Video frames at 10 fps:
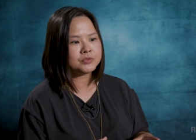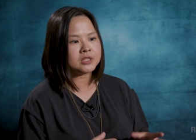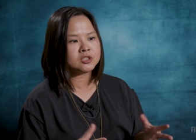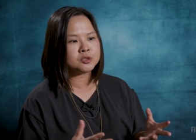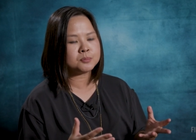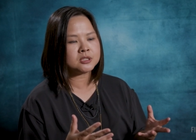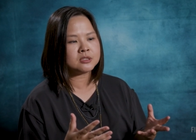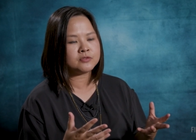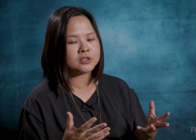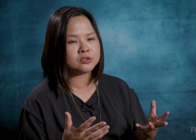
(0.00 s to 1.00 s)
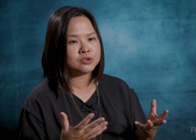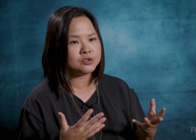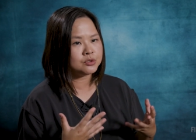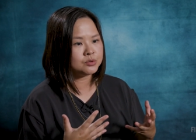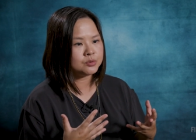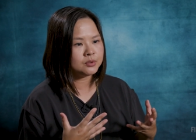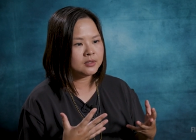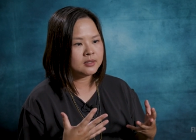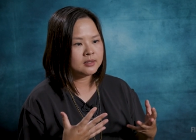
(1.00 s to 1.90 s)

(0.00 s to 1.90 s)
that is specific to you